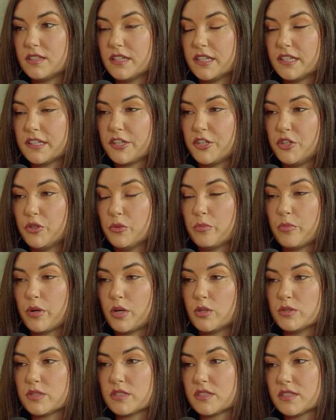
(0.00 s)
and cute
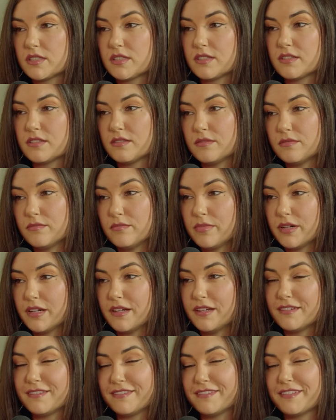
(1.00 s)
posts,
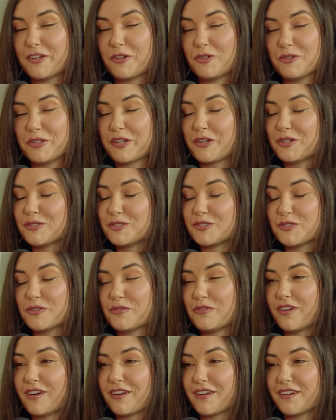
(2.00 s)
but that only goes so
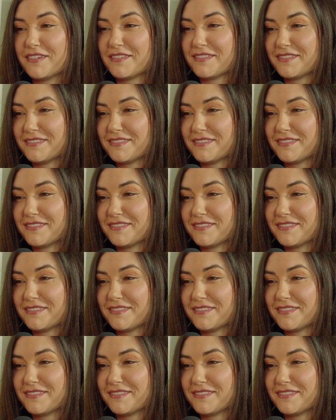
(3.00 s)
far.